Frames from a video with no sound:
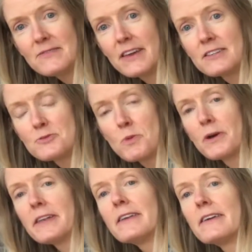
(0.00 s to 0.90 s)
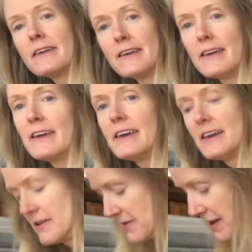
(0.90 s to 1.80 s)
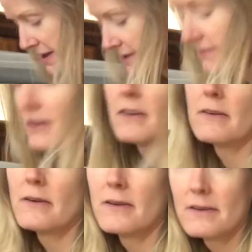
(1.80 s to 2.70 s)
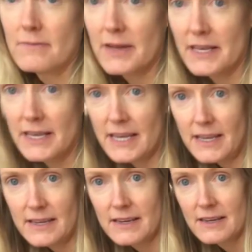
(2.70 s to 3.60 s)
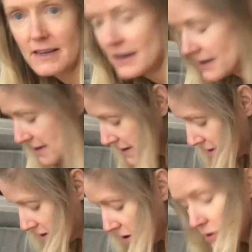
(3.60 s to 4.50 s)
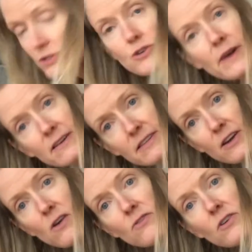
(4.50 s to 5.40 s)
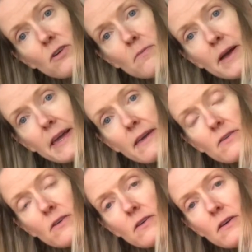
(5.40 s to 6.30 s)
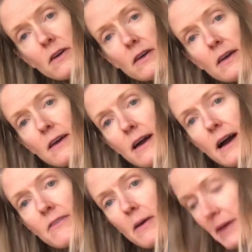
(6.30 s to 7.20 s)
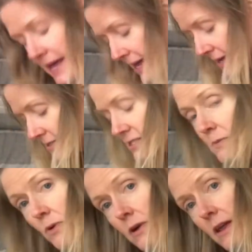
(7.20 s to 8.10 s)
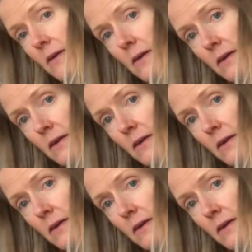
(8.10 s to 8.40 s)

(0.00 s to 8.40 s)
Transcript: vantage point, if I have my knee directly over my ankle, I've got my hands supporting,